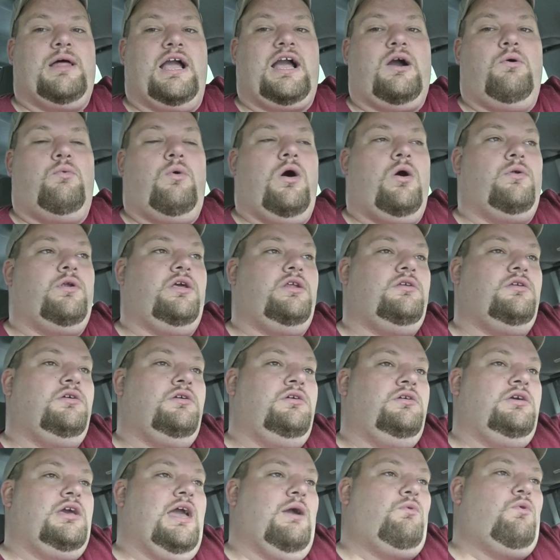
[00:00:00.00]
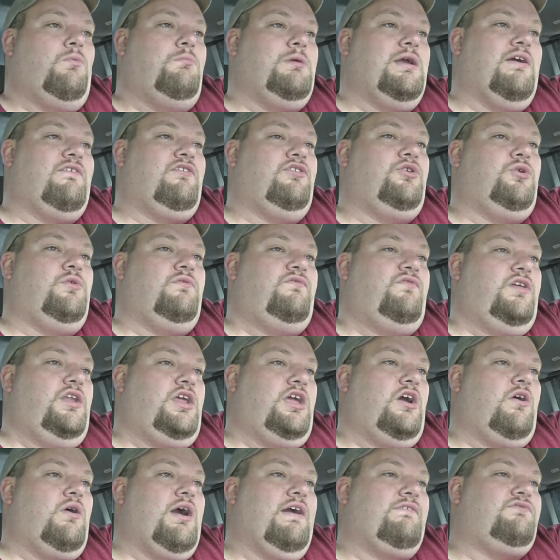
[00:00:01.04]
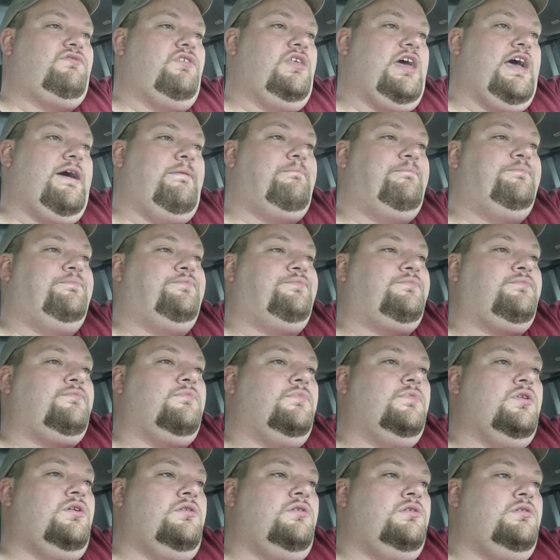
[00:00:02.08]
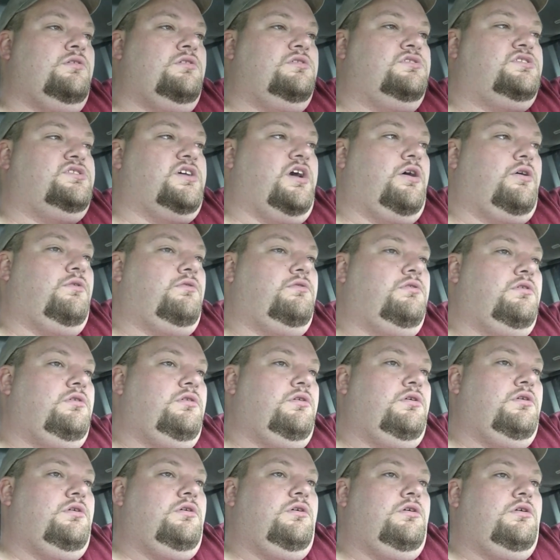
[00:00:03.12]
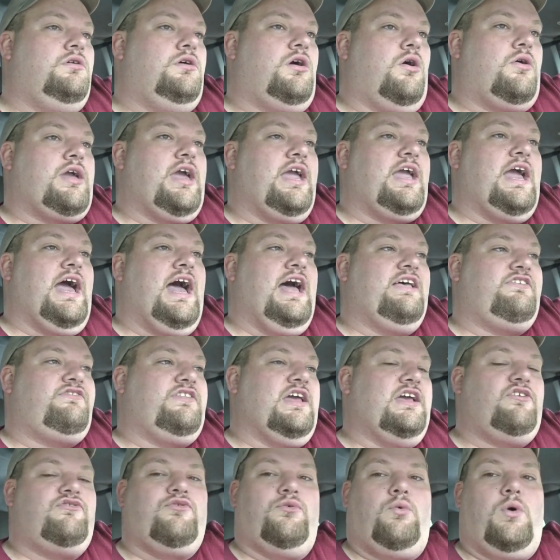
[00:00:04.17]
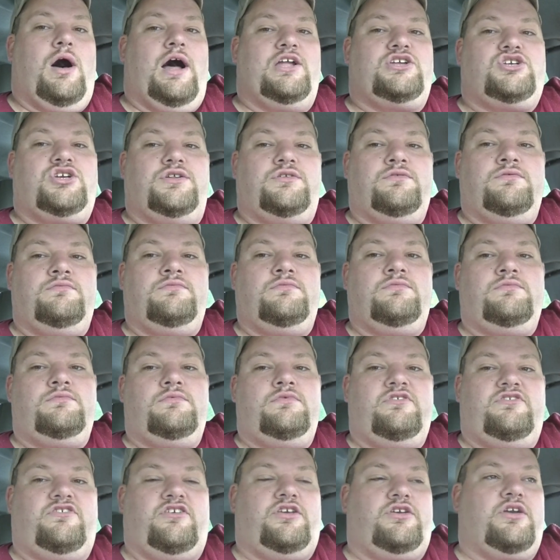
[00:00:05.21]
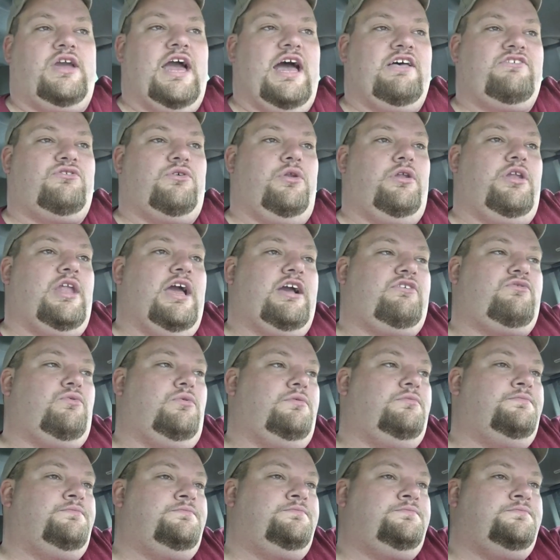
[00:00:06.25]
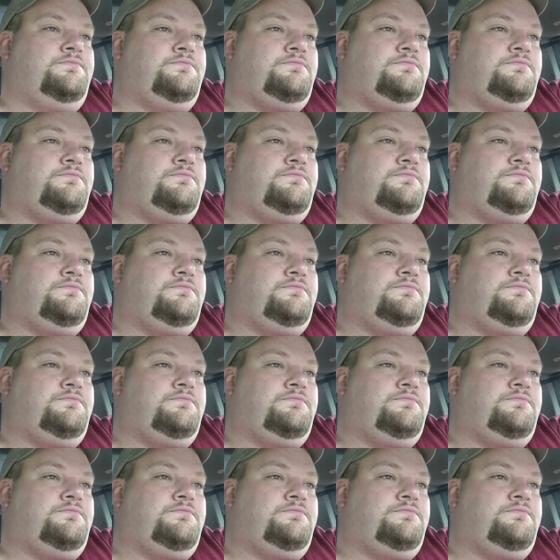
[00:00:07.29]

like I want it, and we'll be able to do a video after that. So, okay, guys, thanks for watching. See you guys on the next one.